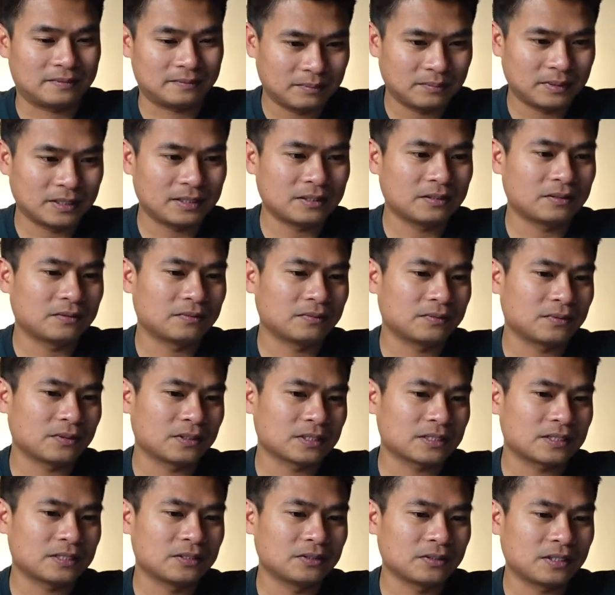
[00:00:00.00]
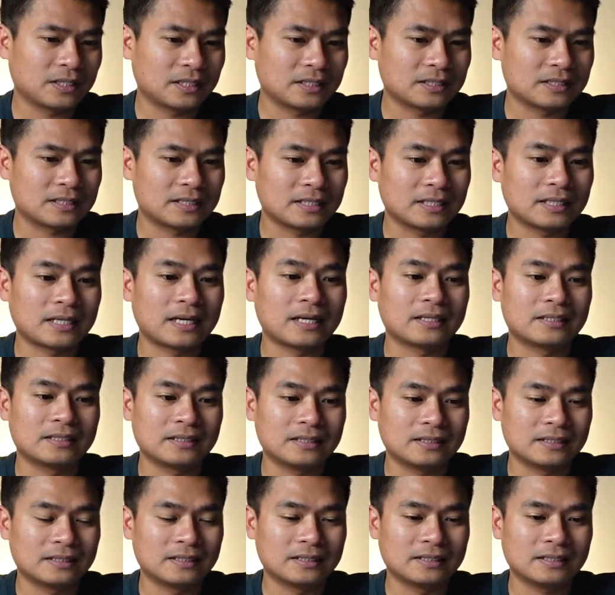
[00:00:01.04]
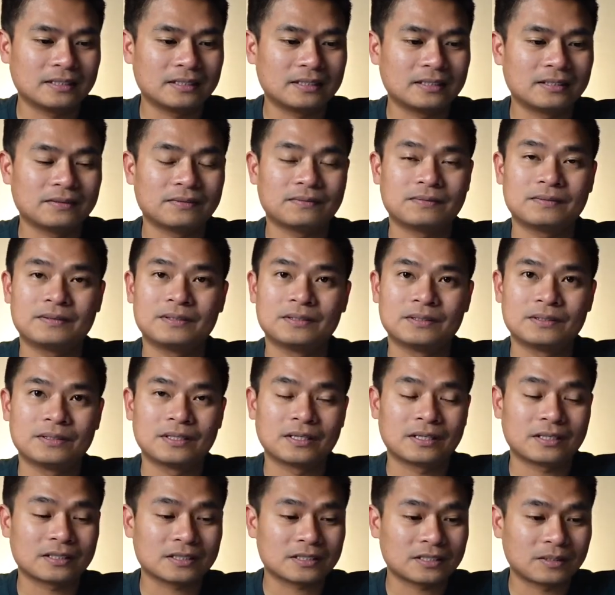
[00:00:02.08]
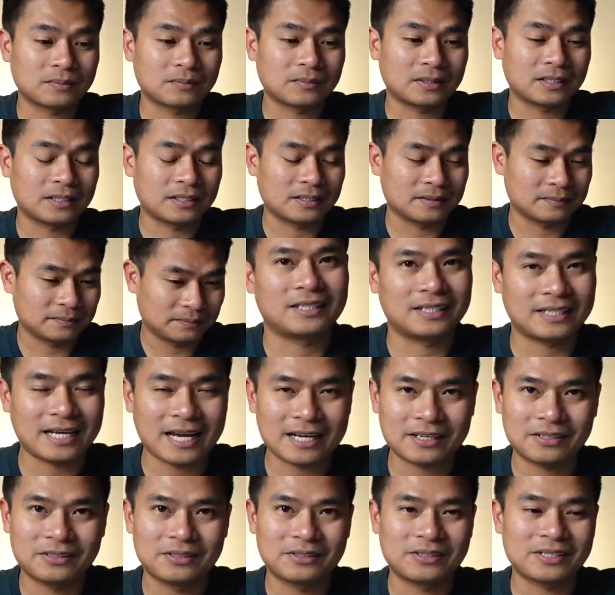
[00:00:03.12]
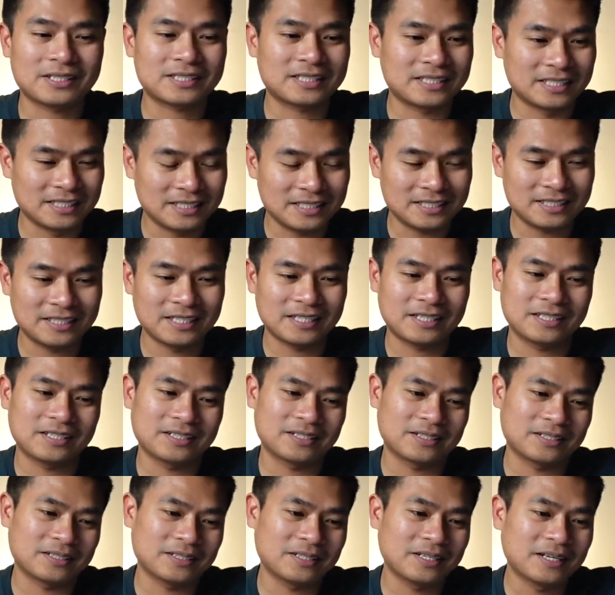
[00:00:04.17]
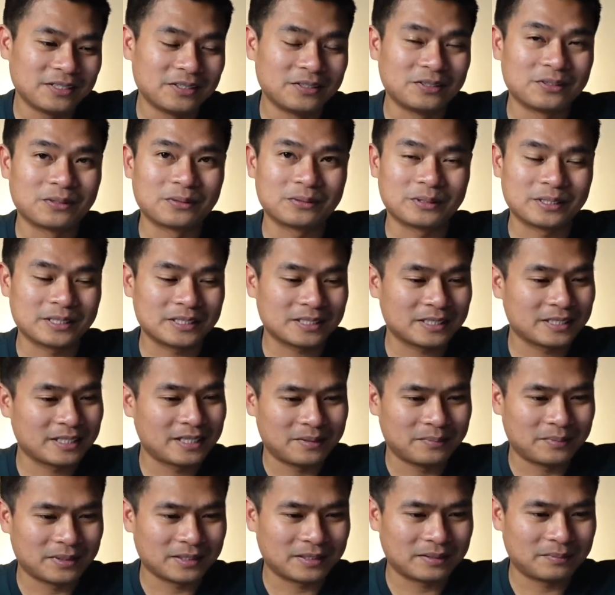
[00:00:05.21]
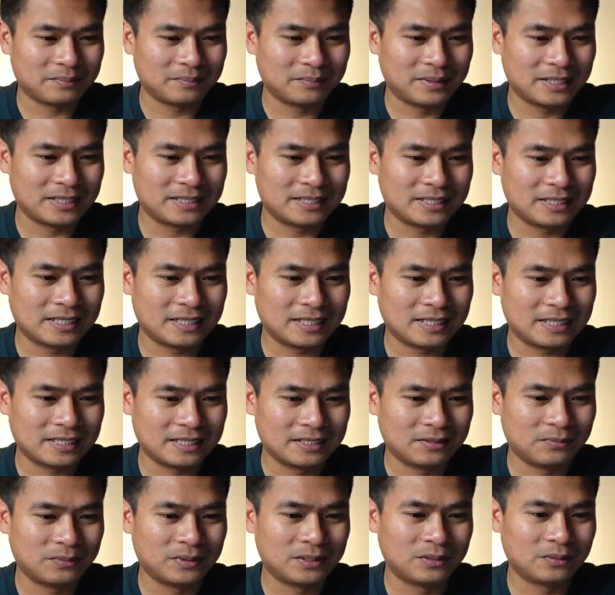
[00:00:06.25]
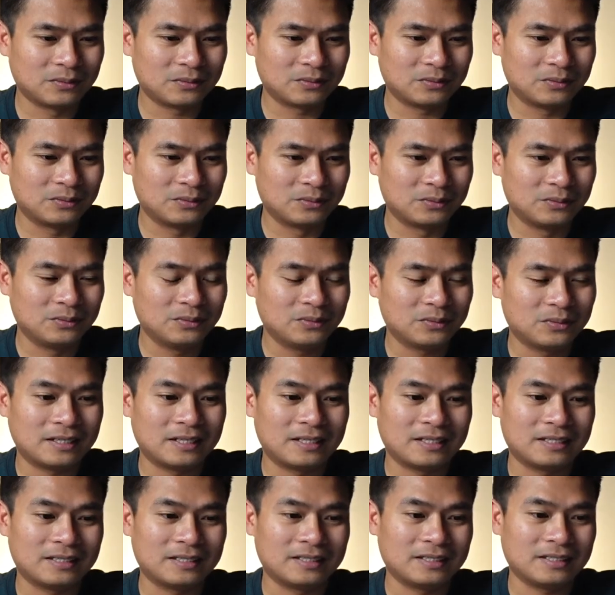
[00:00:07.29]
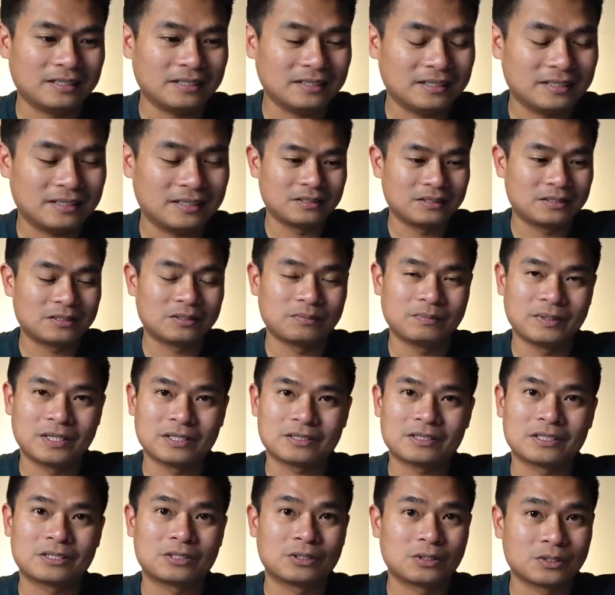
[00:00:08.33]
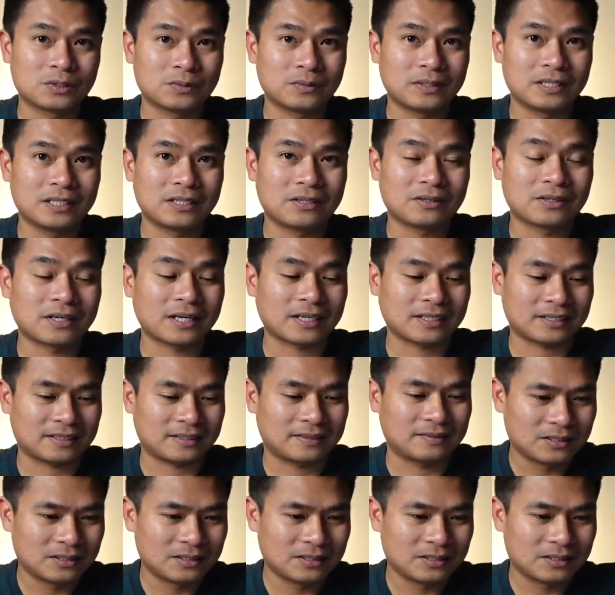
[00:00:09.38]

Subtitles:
But of course you can still edit it if there are some inaccuracies that you notice, but basically we don't do anything because it's usually correct.